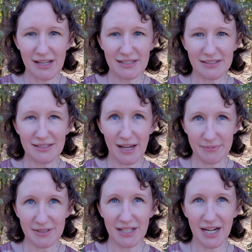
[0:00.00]
steps
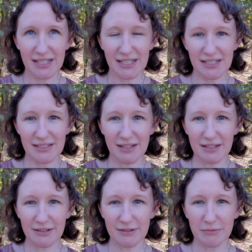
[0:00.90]
that I needed to
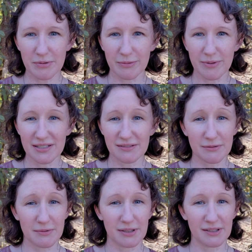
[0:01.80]
do were ones that
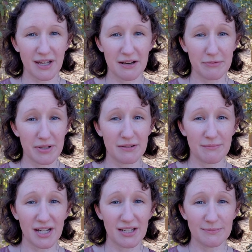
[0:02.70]
were kind of within
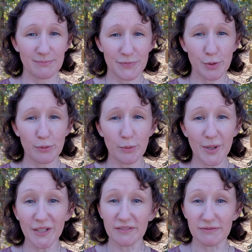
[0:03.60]
my tool
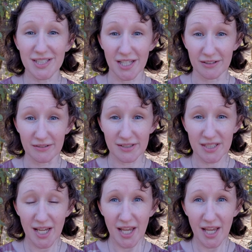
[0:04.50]
belt of skills.